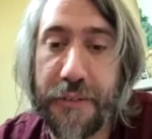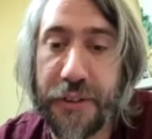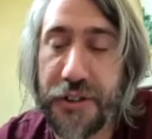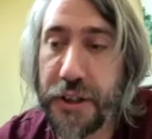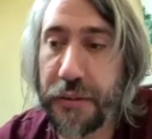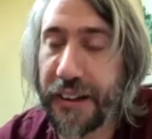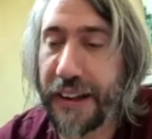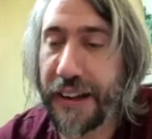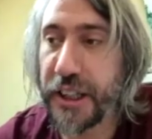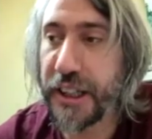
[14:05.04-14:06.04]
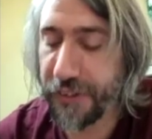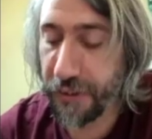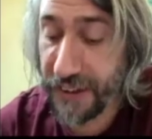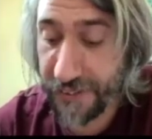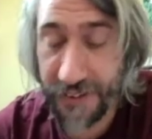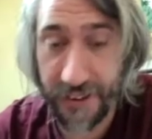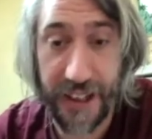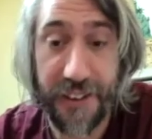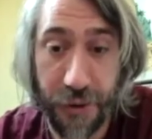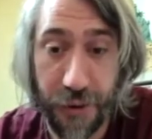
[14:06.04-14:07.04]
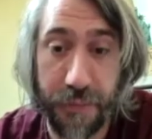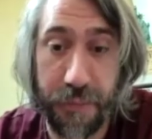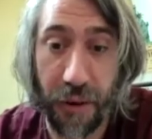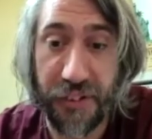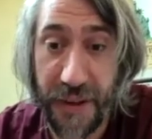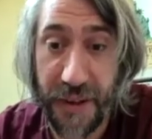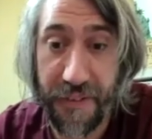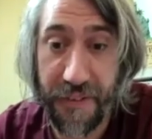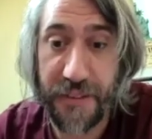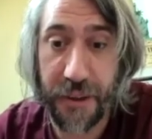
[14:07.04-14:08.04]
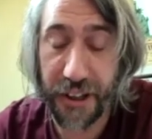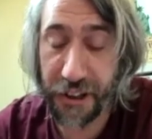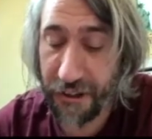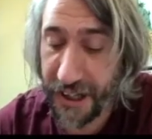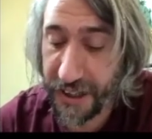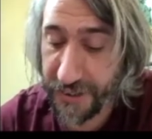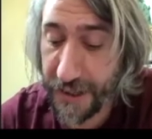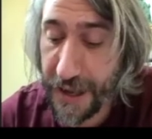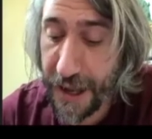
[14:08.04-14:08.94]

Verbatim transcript: students last year so these are kids who have obviously been affected by the grades